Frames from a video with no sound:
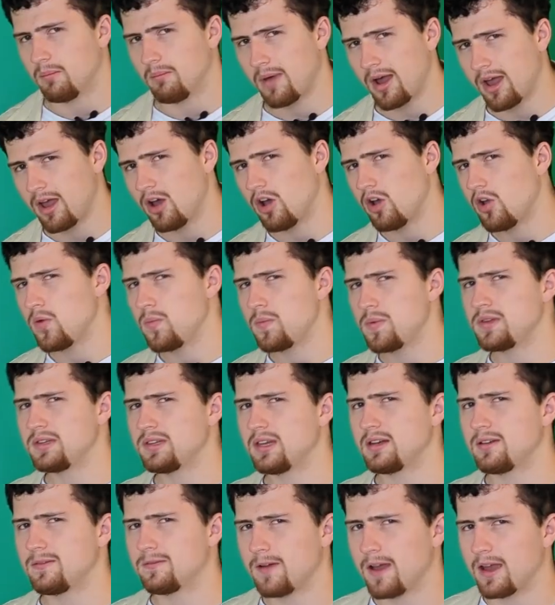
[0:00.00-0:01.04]
My hope is
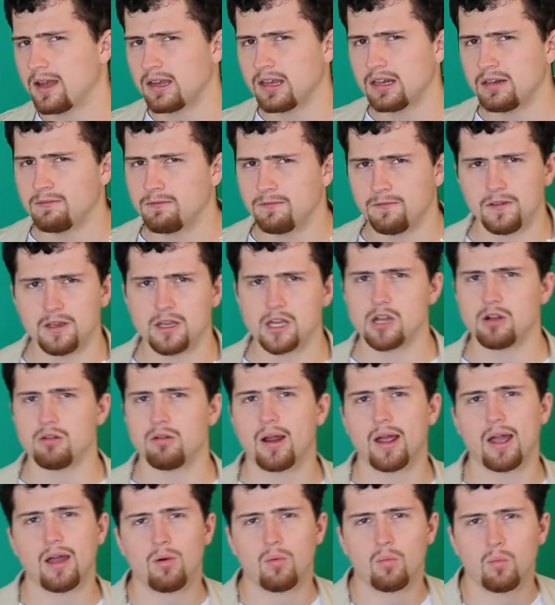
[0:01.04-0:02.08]
that if I can
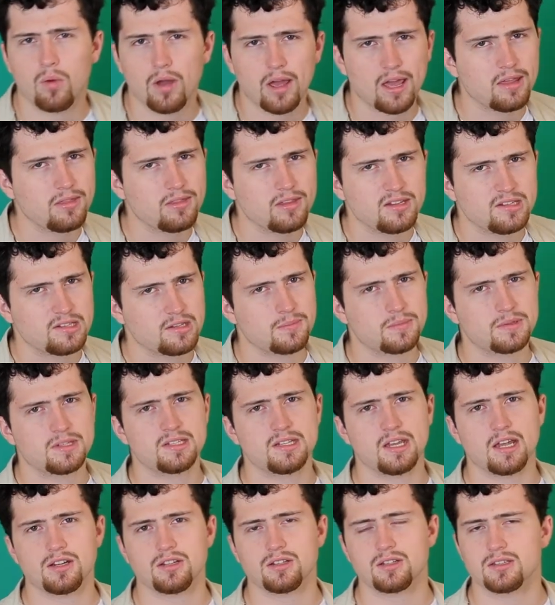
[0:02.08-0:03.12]
figure out where these
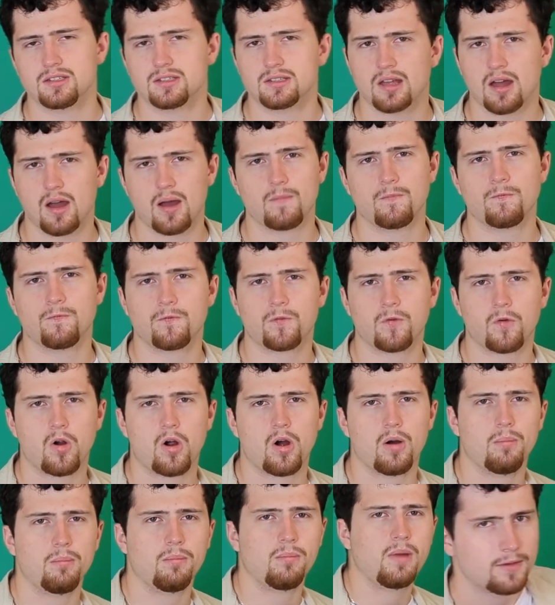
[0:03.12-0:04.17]
obsessions come
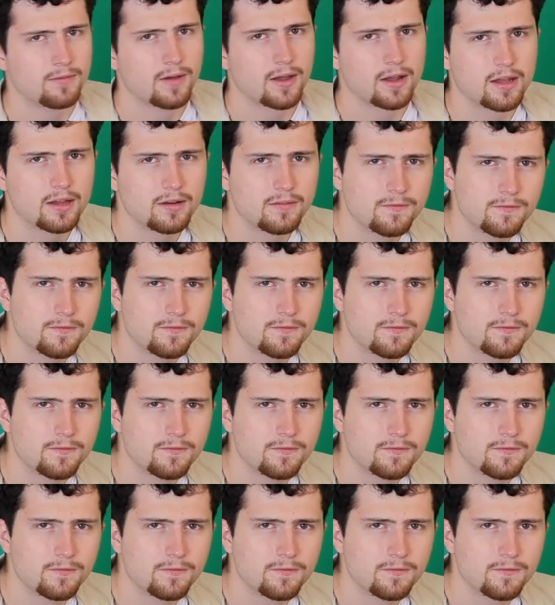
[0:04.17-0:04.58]
from, if I can